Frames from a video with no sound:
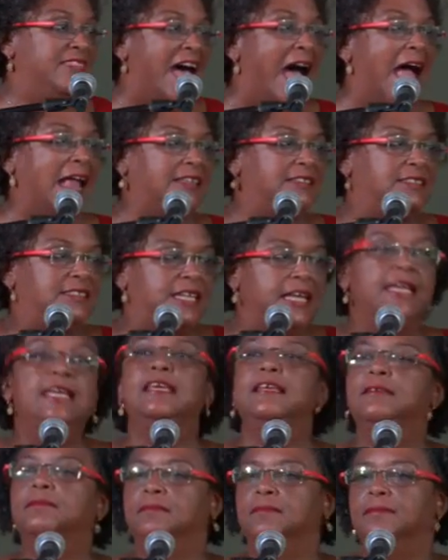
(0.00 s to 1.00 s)
that
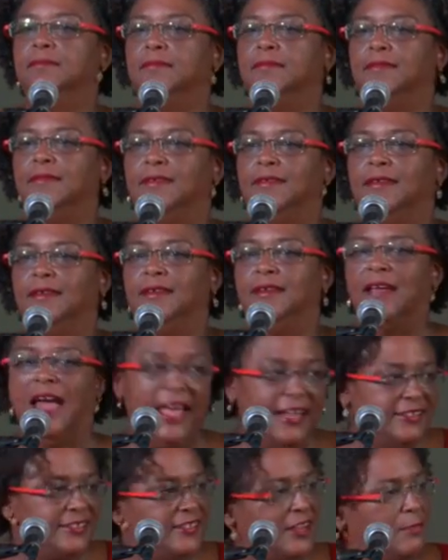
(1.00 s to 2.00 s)
team,
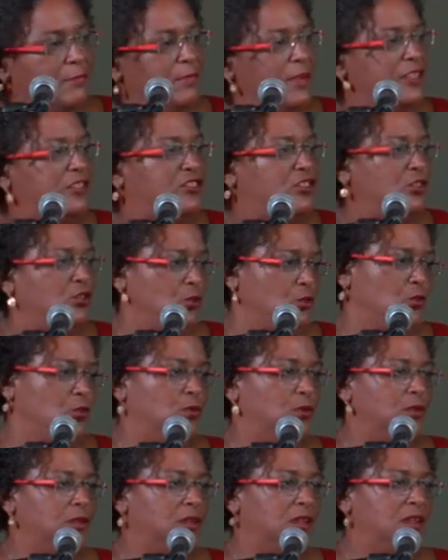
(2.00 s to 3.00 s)
I submit to you,
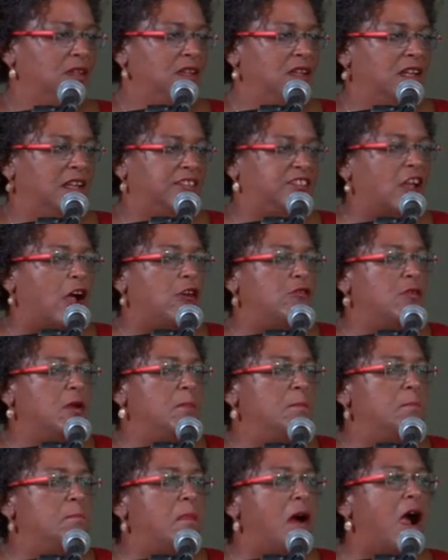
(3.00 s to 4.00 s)
is our
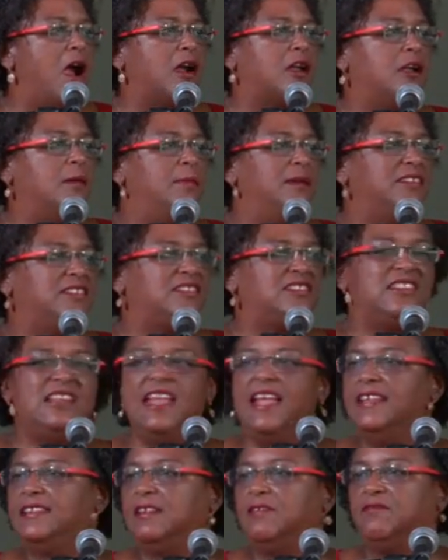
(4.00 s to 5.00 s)
remarkable
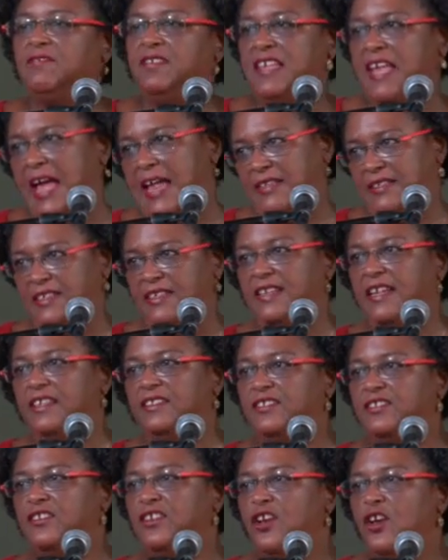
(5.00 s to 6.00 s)
slate of
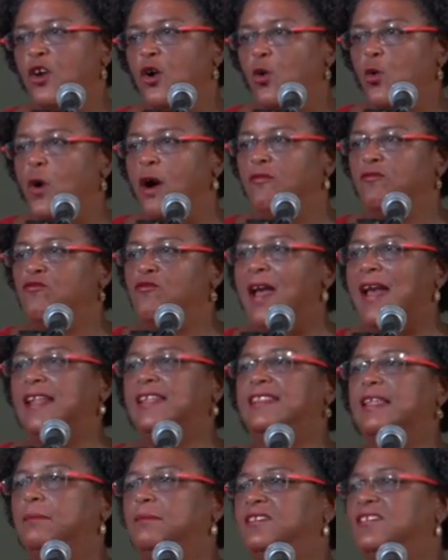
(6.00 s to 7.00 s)
candidates who have
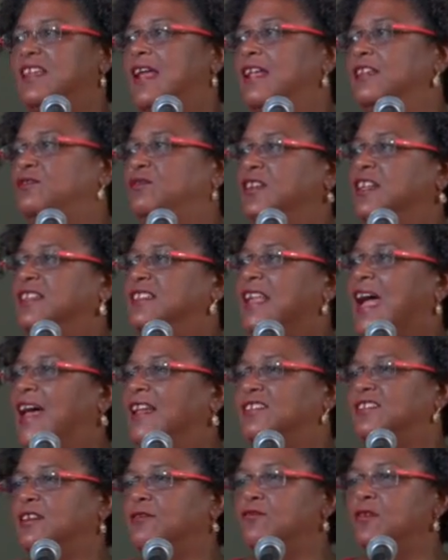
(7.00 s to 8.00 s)
readied themselves for the
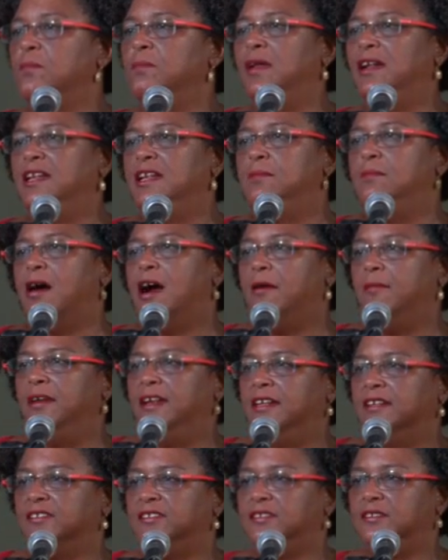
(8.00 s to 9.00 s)
task of rebuilding
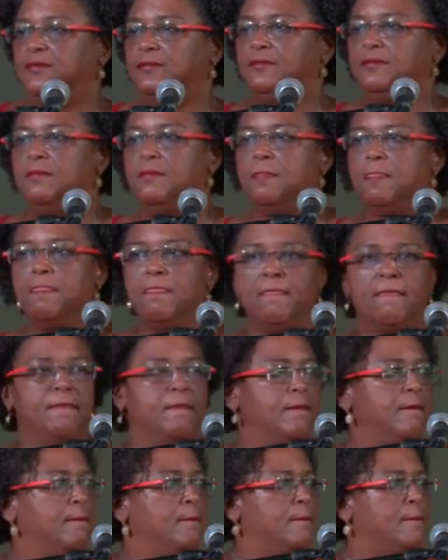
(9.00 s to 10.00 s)
Barbados.
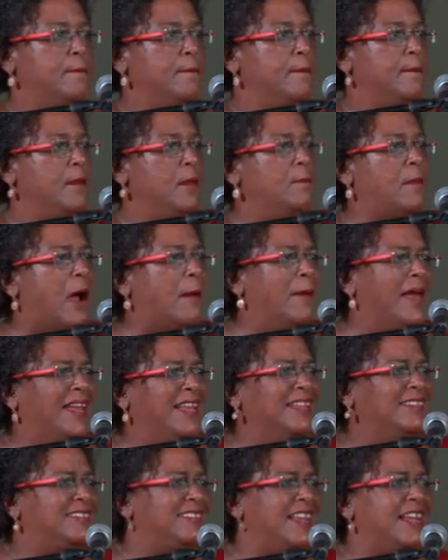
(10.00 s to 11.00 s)

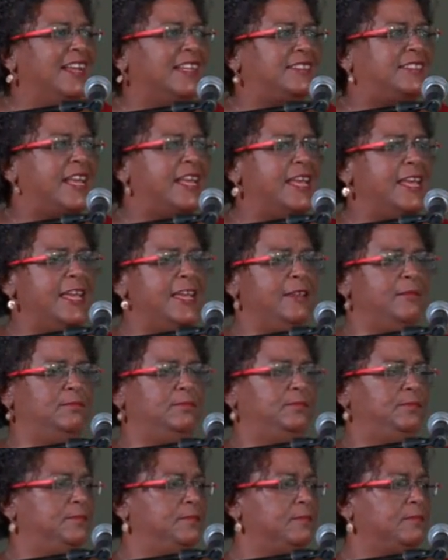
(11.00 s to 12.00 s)
Barbadians need a
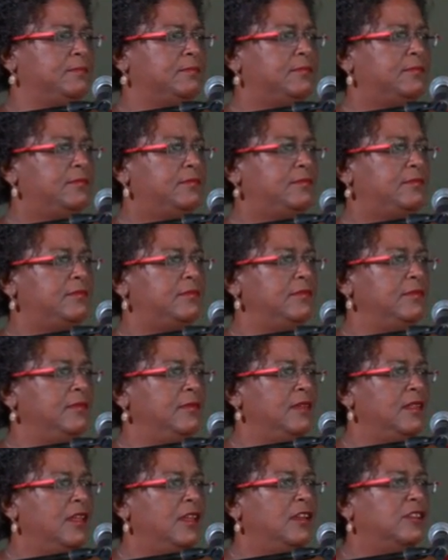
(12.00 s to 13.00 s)
team
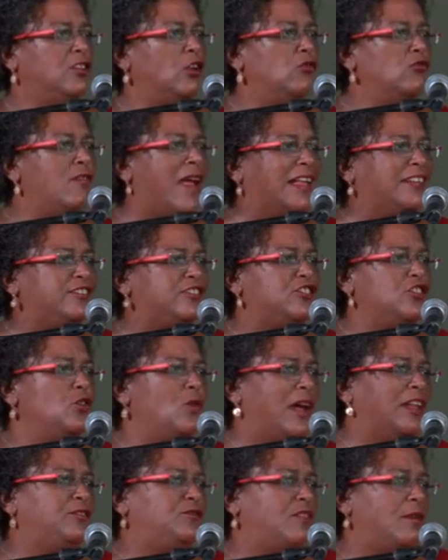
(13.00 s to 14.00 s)
to rescue
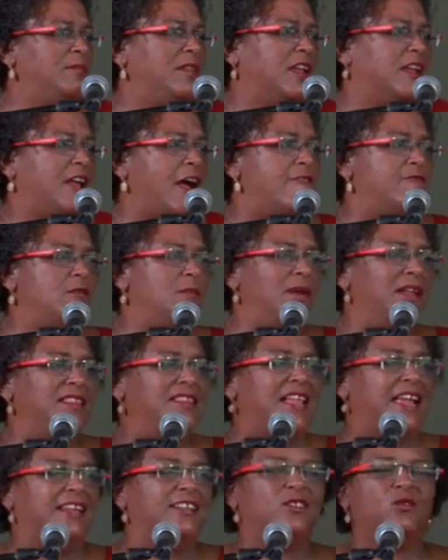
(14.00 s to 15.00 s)
us from the government
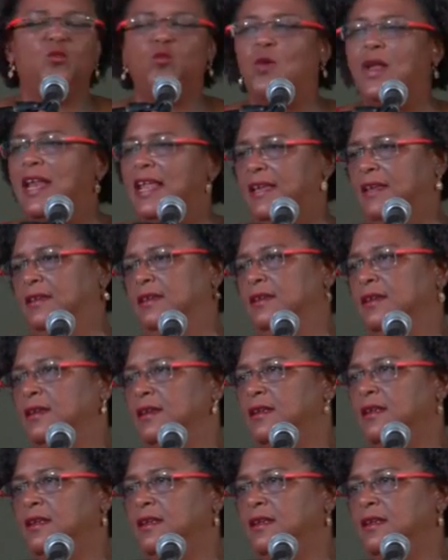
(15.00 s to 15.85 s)
that is willing